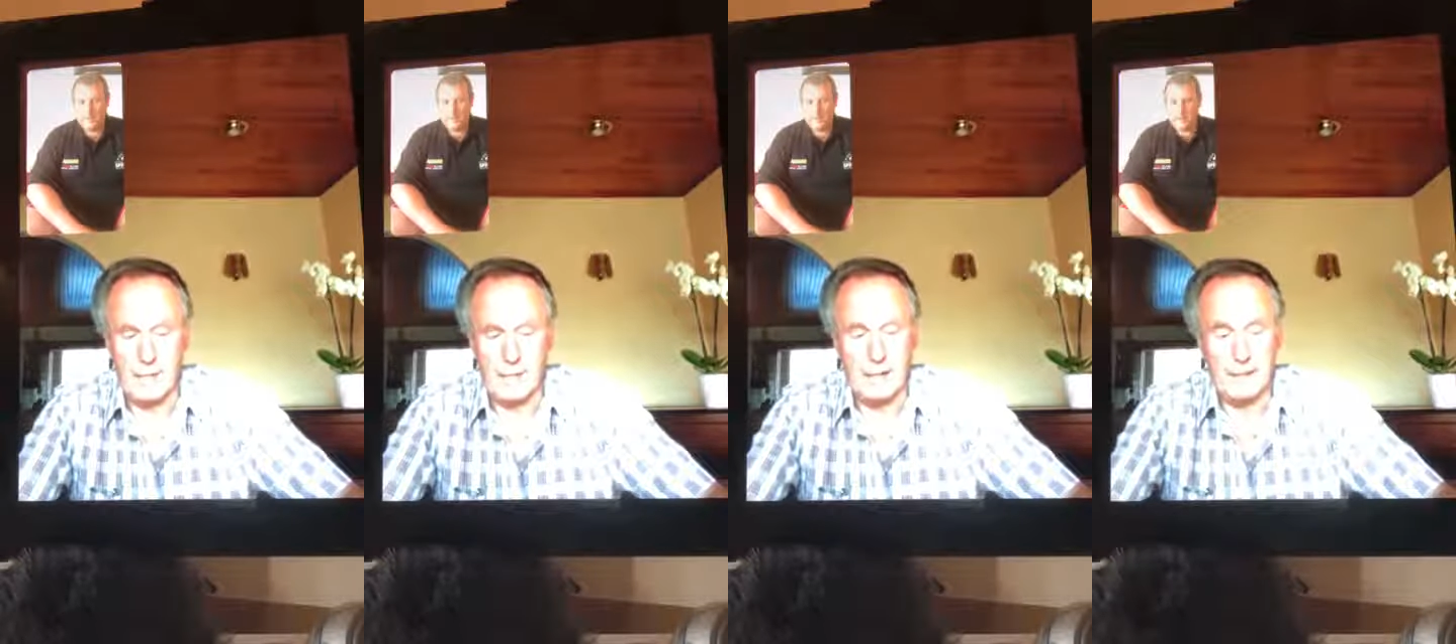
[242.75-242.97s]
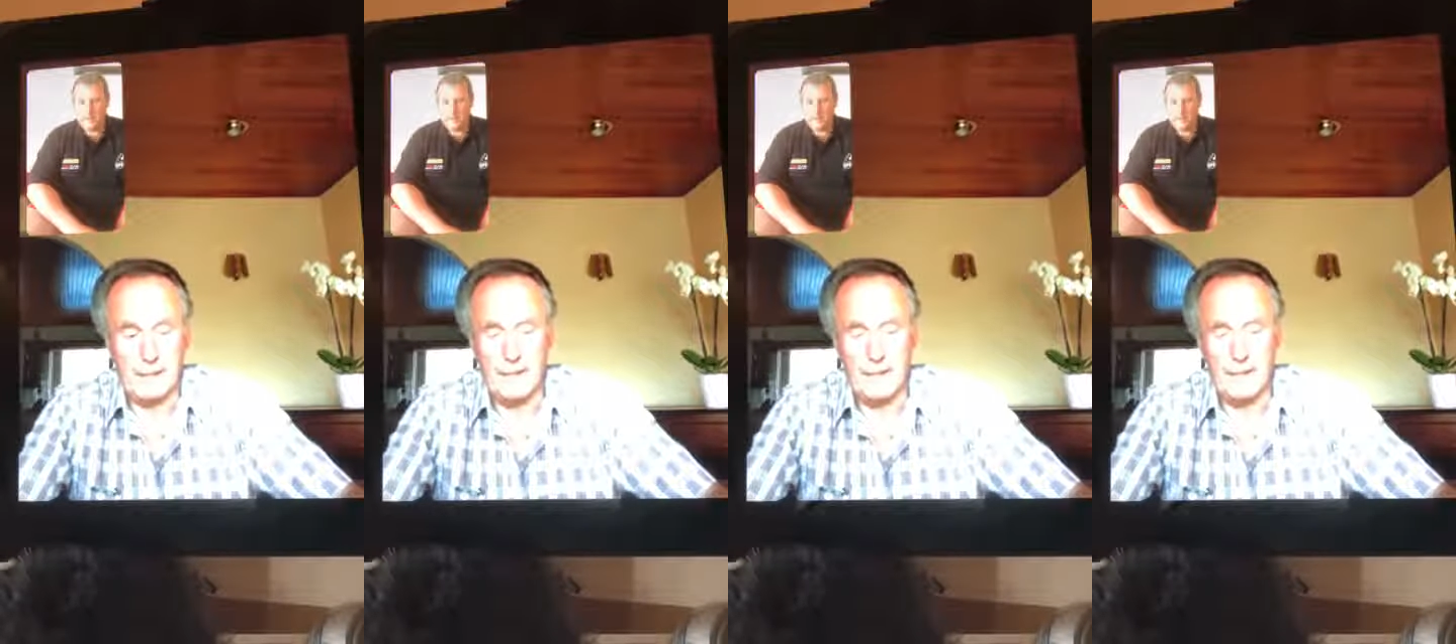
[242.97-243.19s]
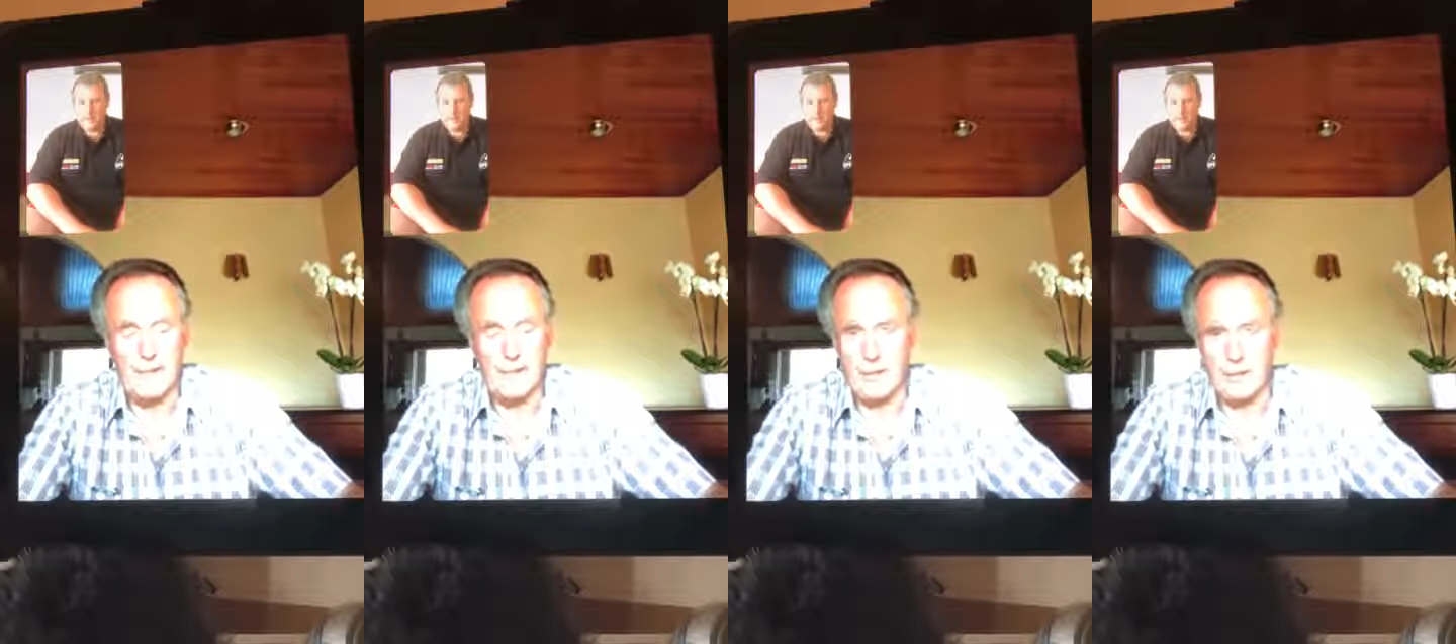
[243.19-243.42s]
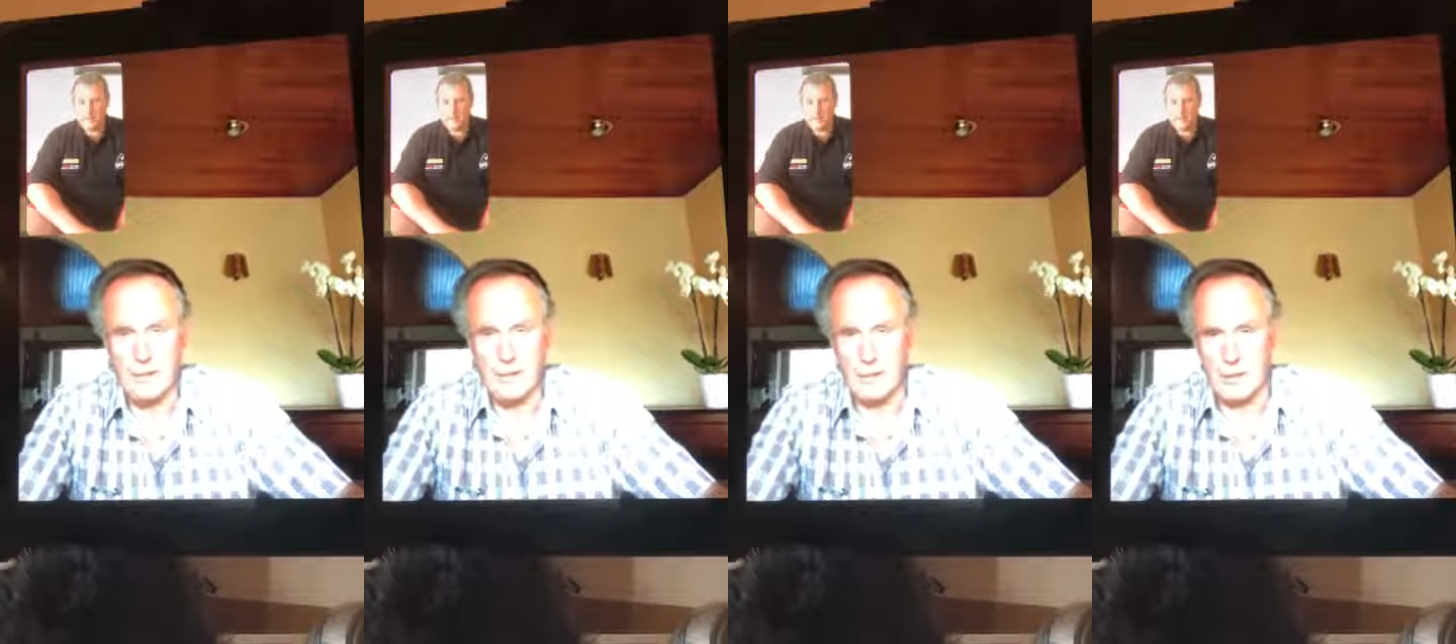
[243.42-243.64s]
I built about
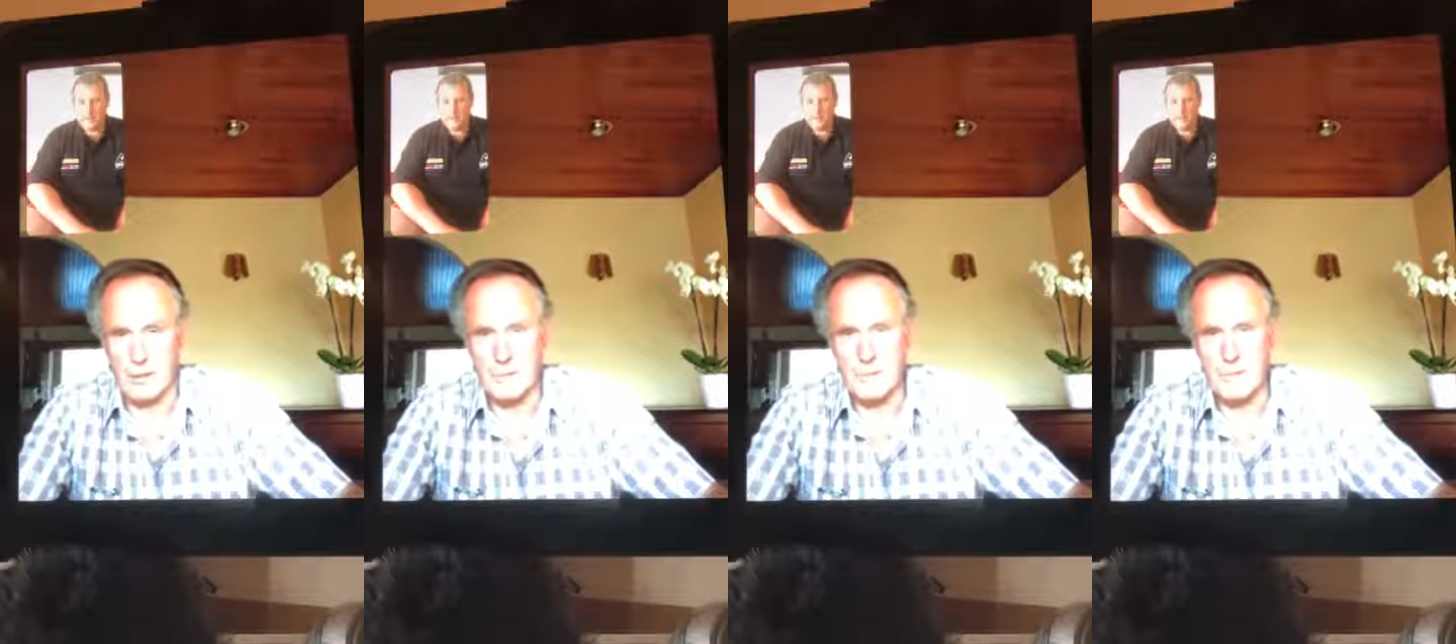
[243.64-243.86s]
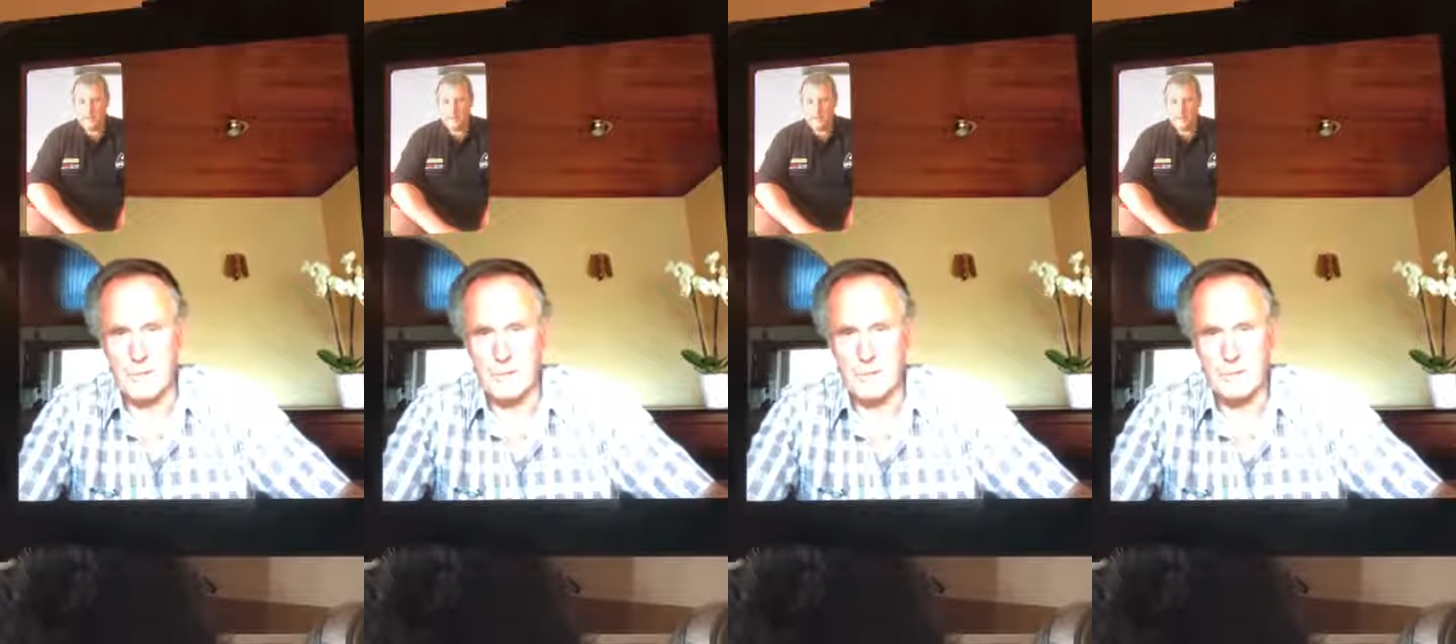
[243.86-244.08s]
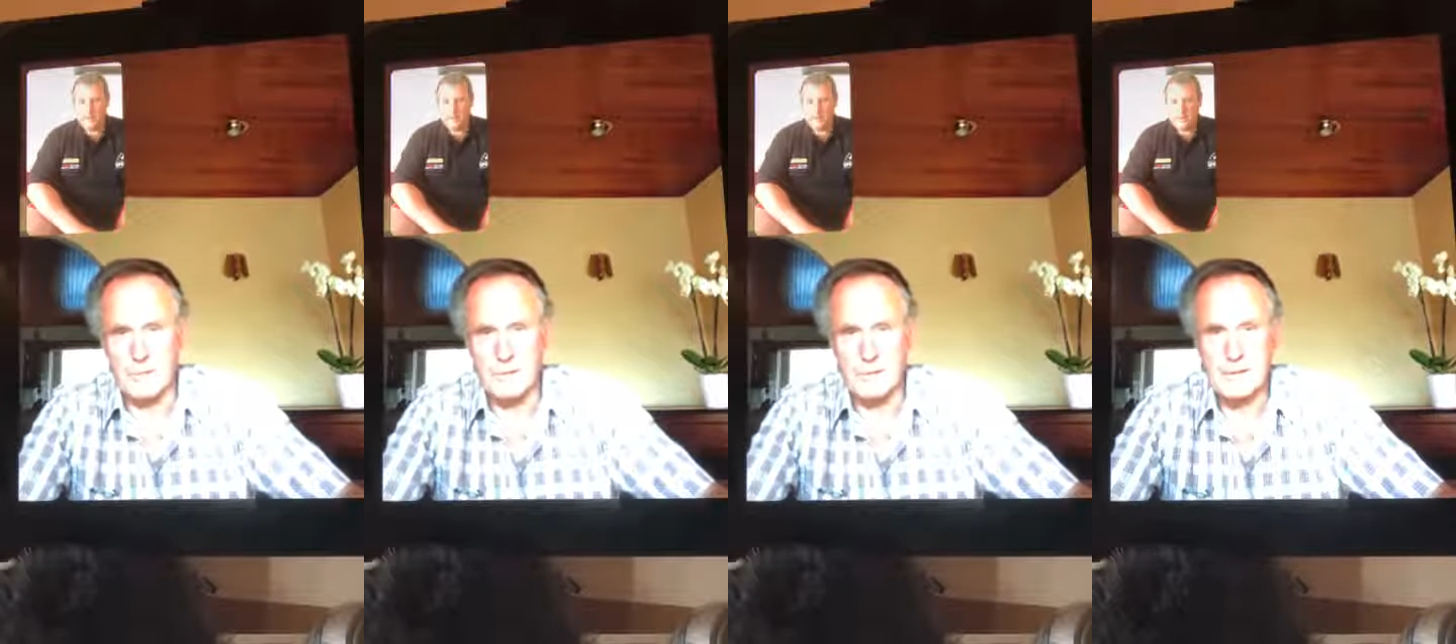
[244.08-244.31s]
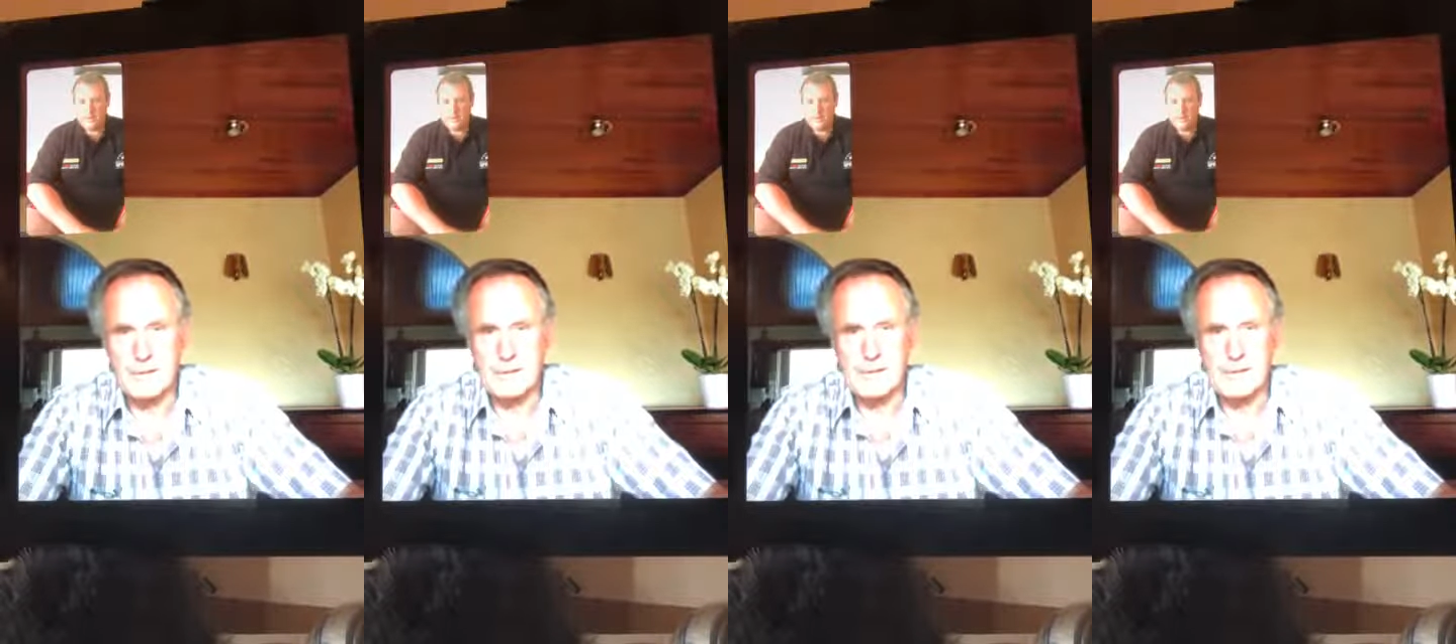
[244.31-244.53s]
40
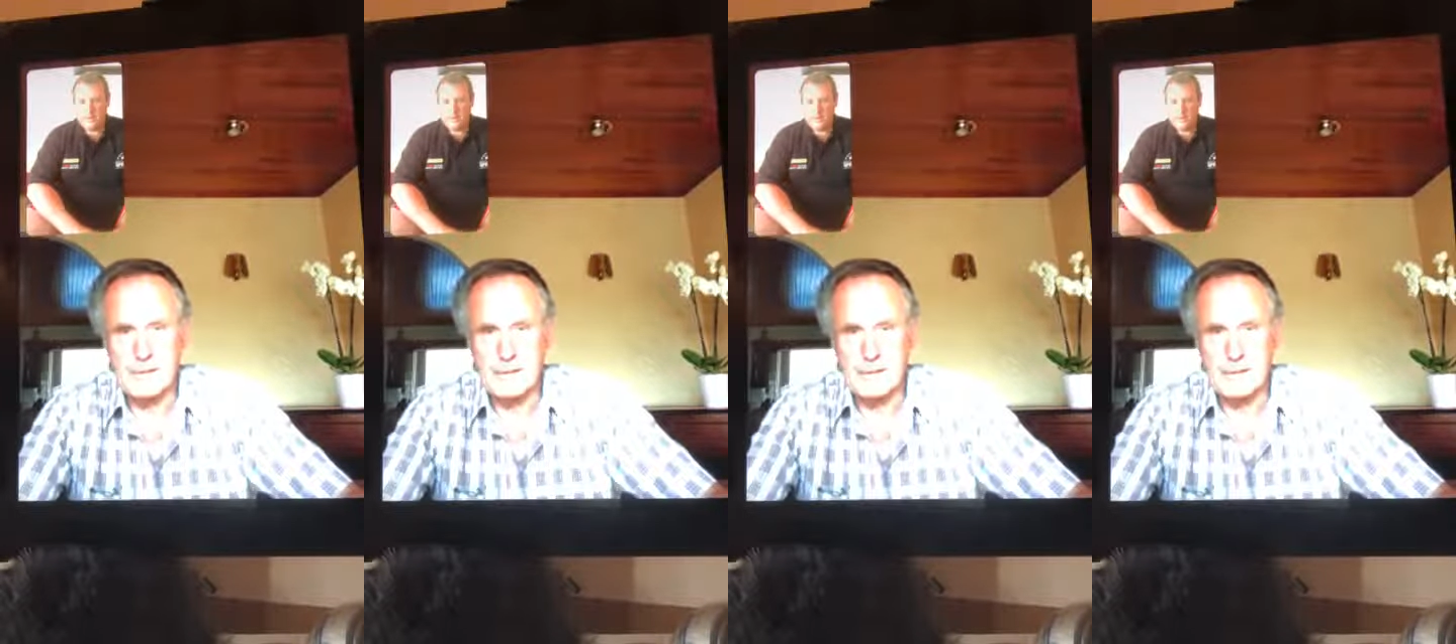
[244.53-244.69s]
Sunbeams